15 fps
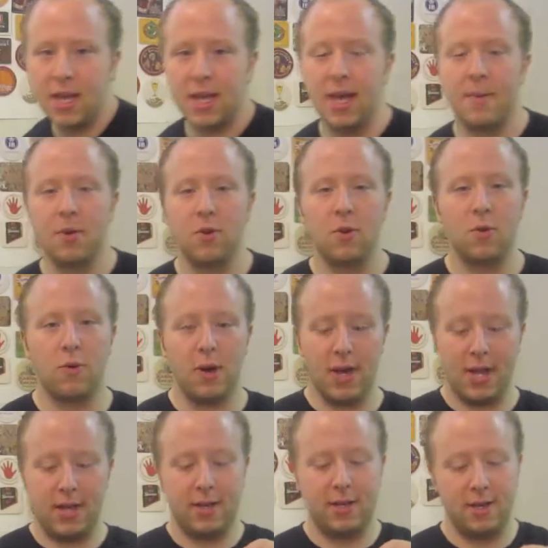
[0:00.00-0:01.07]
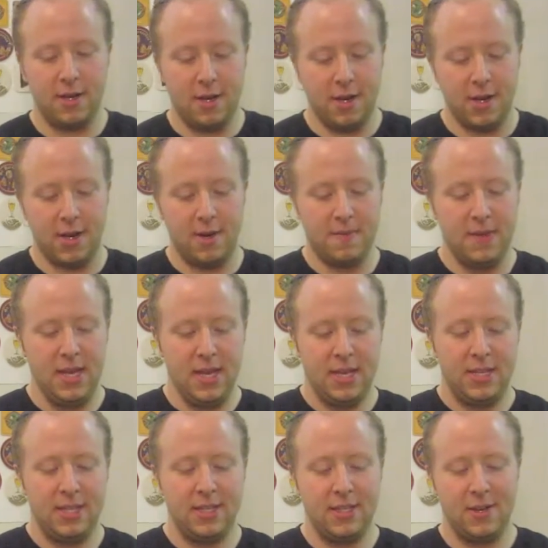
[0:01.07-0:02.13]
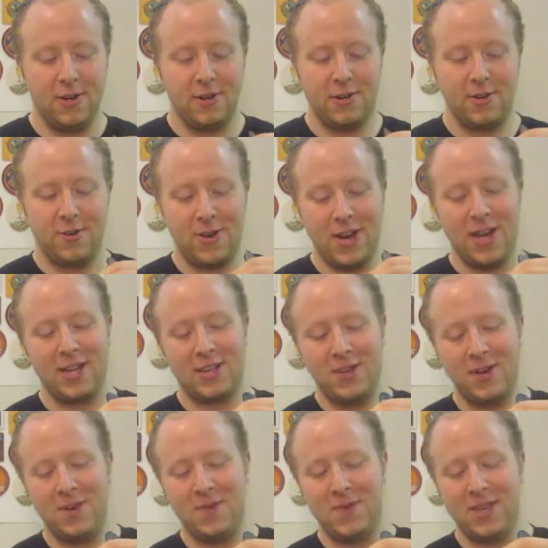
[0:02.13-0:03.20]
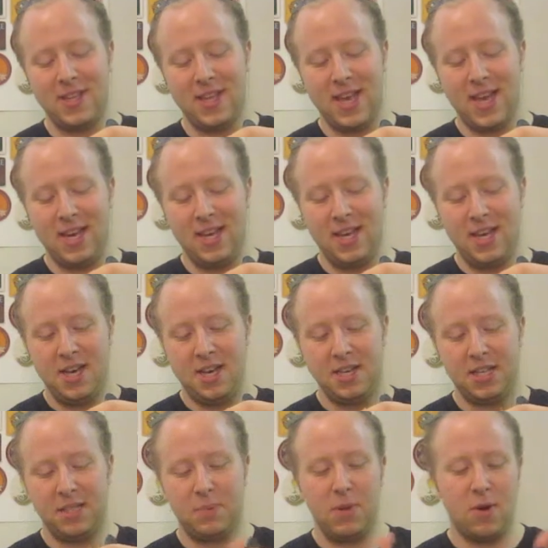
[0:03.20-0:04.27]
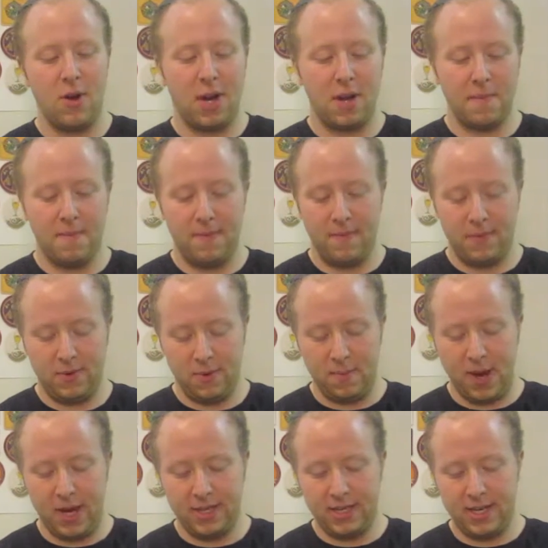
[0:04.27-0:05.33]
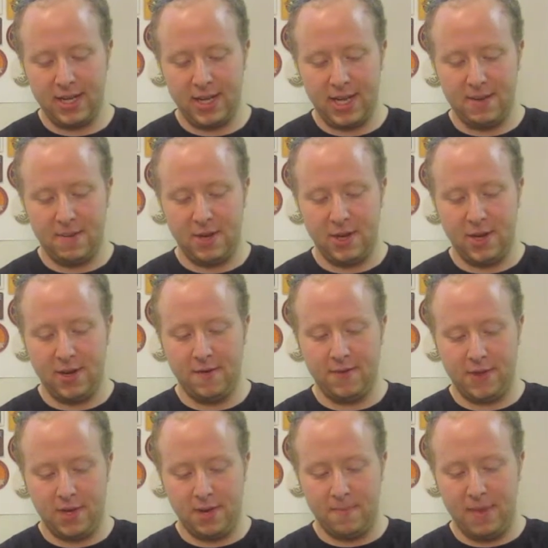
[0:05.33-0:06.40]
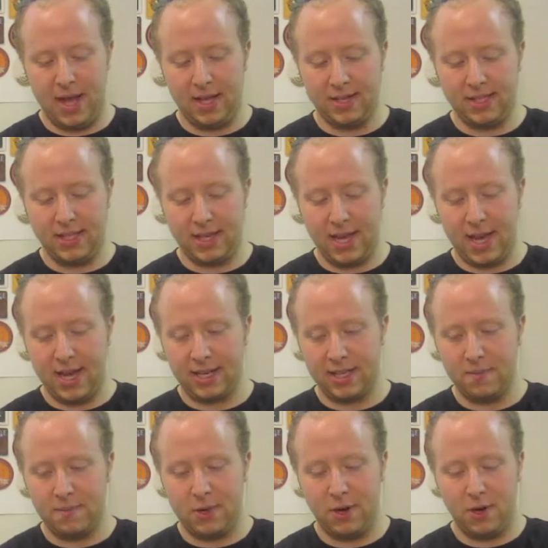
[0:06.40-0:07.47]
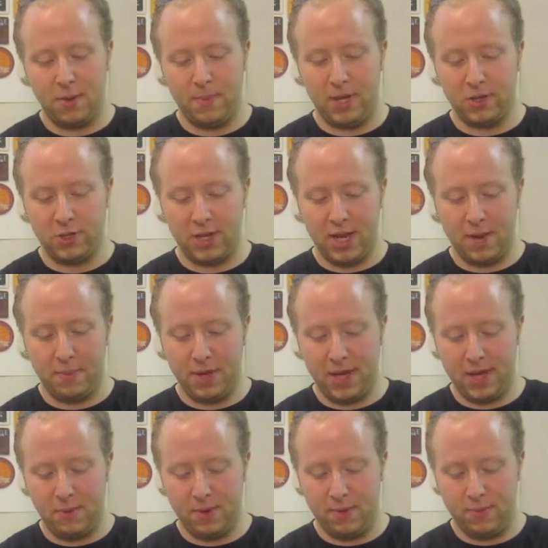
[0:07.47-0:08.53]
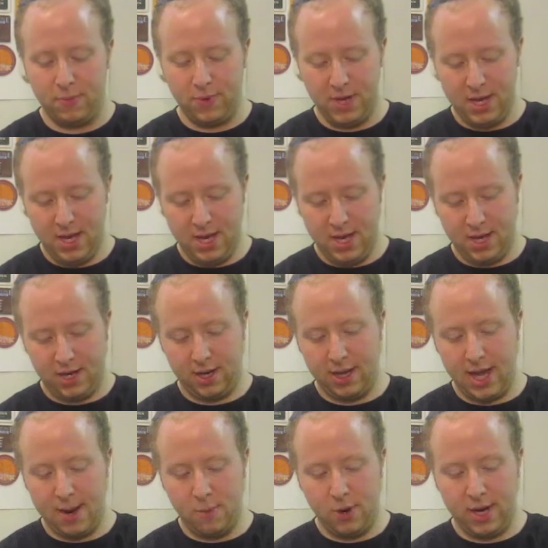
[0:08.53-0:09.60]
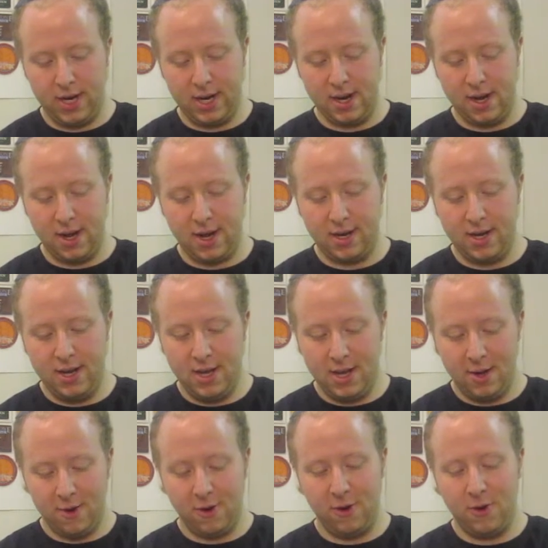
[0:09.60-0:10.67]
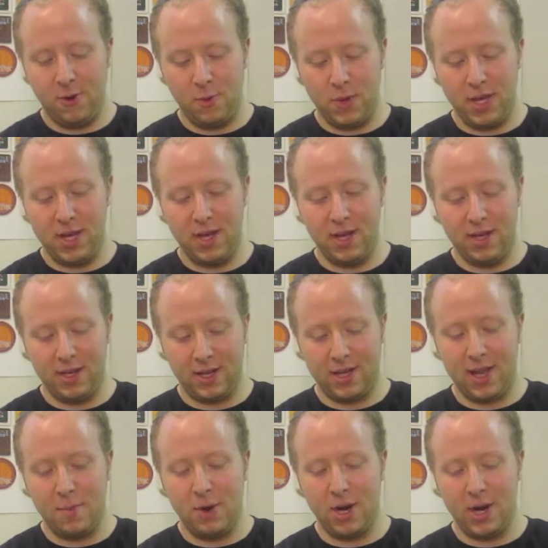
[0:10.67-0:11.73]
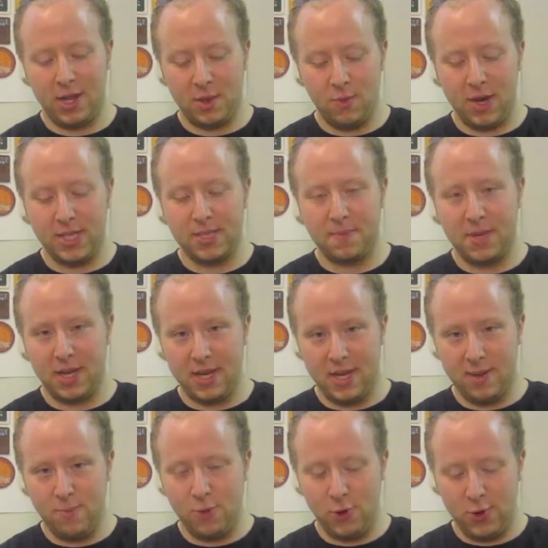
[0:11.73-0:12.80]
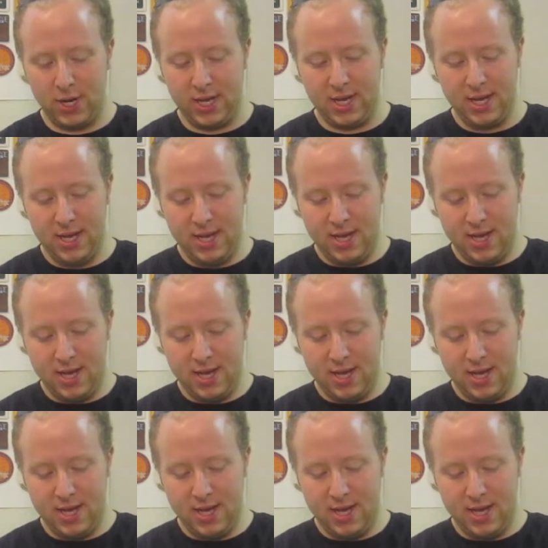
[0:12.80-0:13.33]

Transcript: Chemical Craig, or Craig, told me that this beer reminded him of the Balancing Act Imperial Belgian IPA we collaborated on, or we collaborated on the recipe and he brewed it.